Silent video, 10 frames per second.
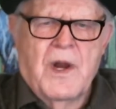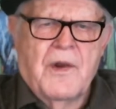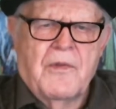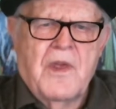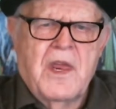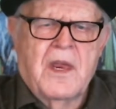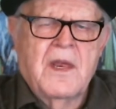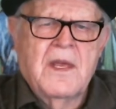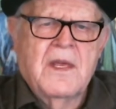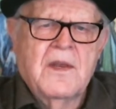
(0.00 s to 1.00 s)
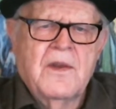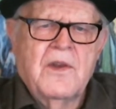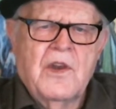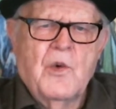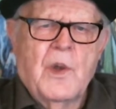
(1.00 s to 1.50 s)
in the
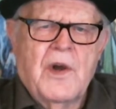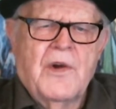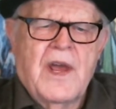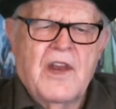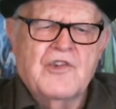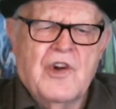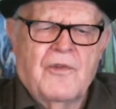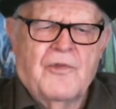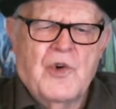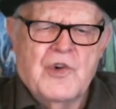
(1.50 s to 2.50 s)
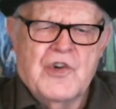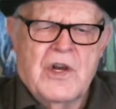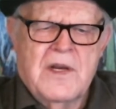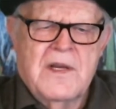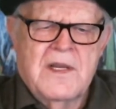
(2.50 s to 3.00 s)
New International
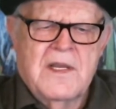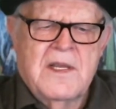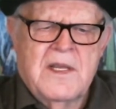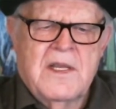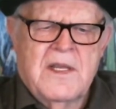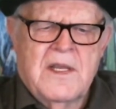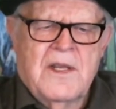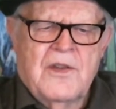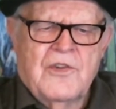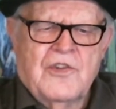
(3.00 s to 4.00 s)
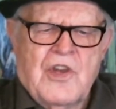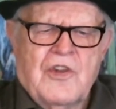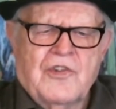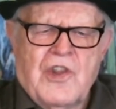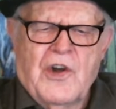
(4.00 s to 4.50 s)
Version
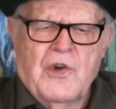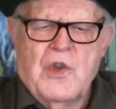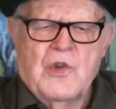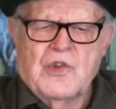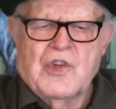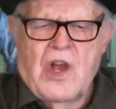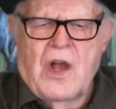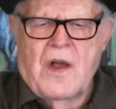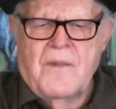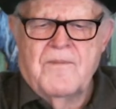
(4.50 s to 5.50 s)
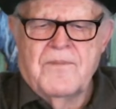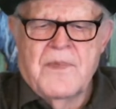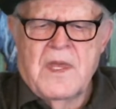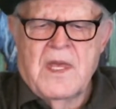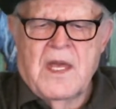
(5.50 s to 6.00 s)
says, there you saw
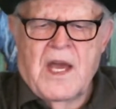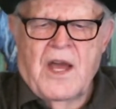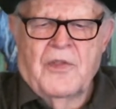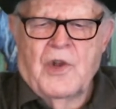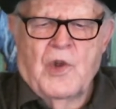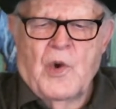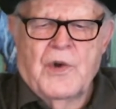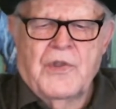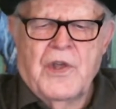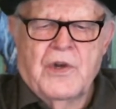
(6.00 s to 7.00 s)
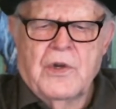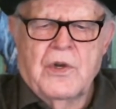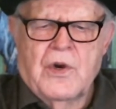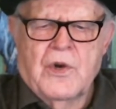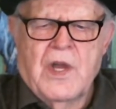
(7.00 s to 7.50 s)
how the Lord
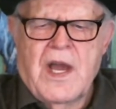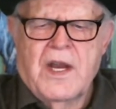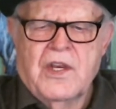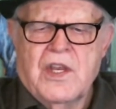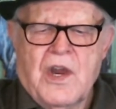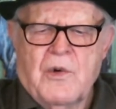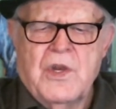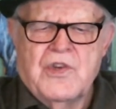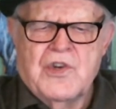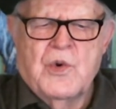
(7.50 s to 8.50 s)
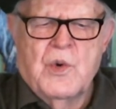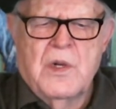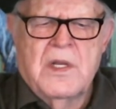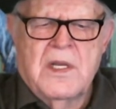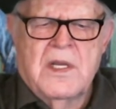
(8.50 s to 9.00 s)
your God carried you,
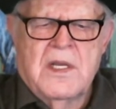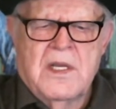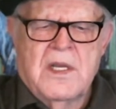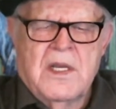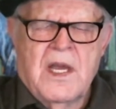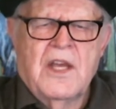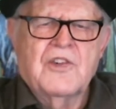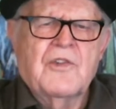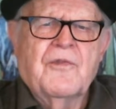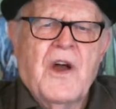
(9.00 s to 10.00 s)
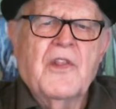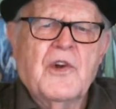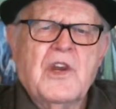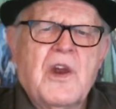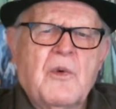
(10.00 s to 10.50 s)
as a
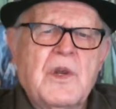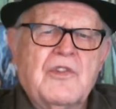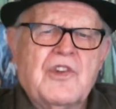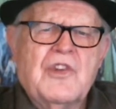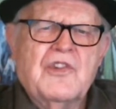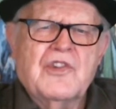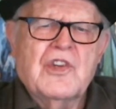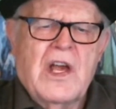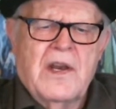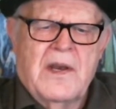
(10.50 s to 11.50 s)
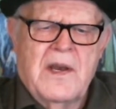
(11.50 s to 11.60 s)
father carries his son,